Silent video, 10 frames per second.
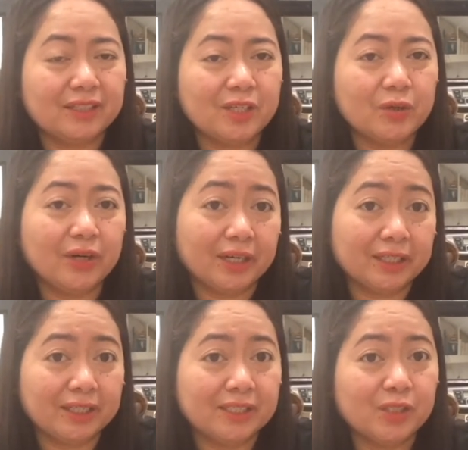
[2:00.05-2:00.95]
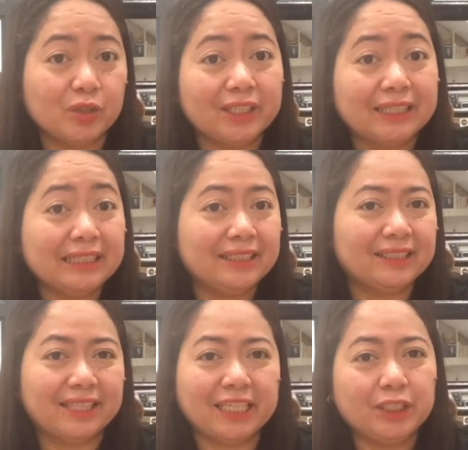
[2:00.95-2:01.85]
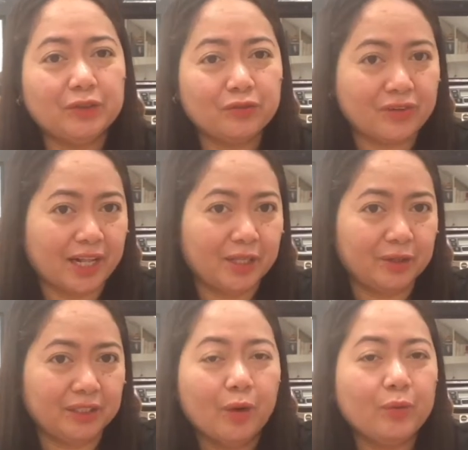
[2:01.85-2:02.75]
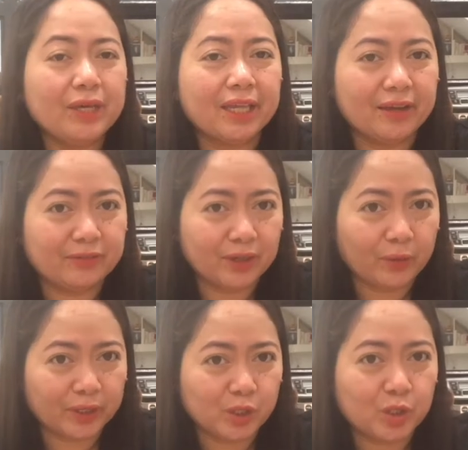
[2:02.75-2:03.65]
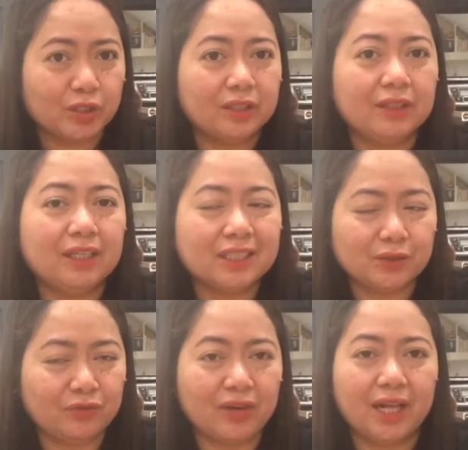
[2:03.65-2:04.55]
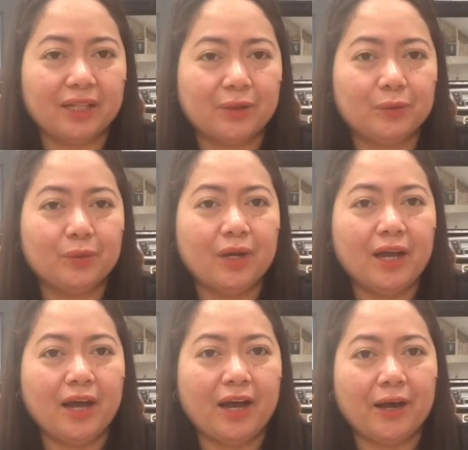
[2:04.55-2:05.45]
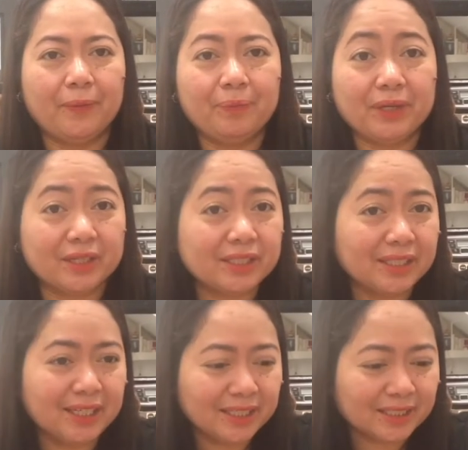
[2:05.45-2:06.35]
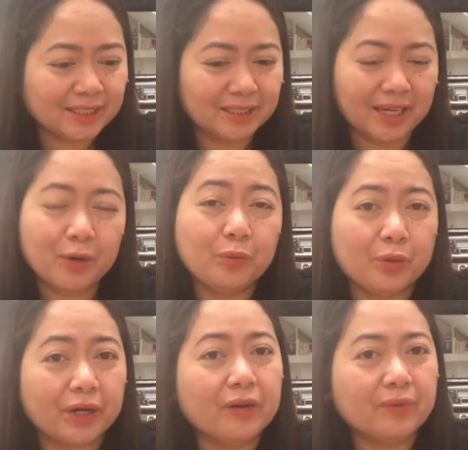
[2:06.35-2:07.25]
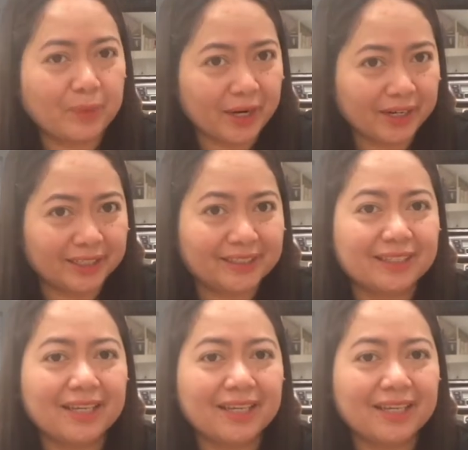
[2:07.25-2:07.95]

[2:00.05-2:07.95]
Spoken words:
Yung artist yung nagdi-dictate ng value nito. We never question its value because it's a work of art.